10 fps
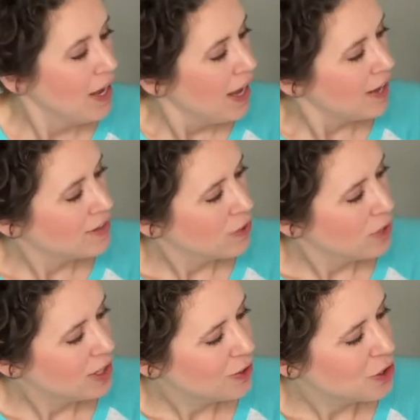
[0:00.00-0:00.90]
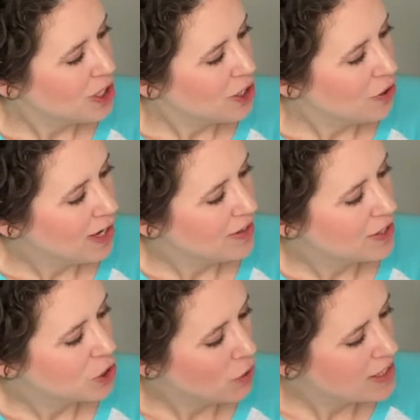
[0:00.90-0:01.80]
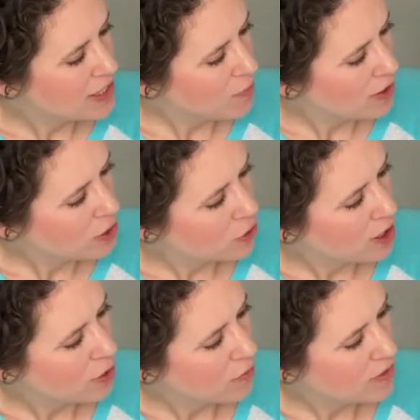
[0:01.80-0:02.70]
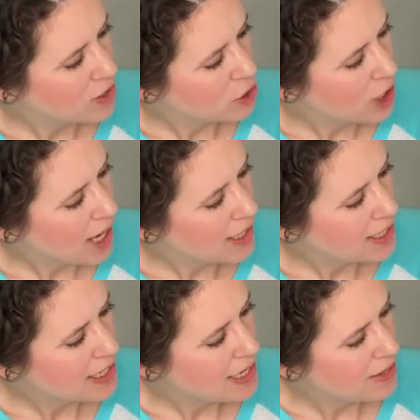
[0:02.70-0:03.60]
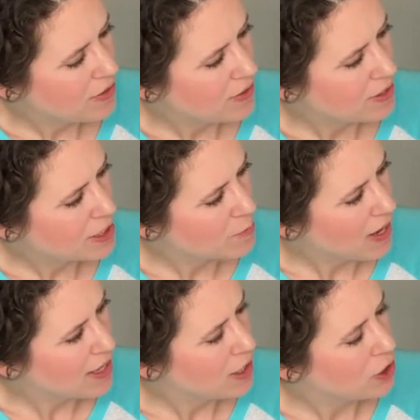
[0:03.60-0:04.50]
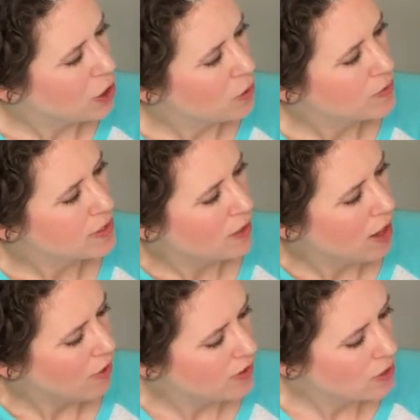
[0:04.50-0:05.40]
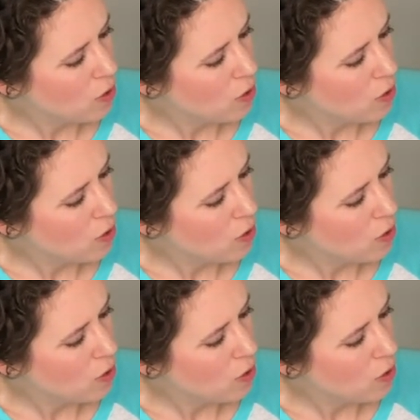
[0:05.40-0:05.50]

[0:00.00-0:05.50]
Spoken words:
And so here she created this crazy monster here with these jagged teeth and this spiky nose and all these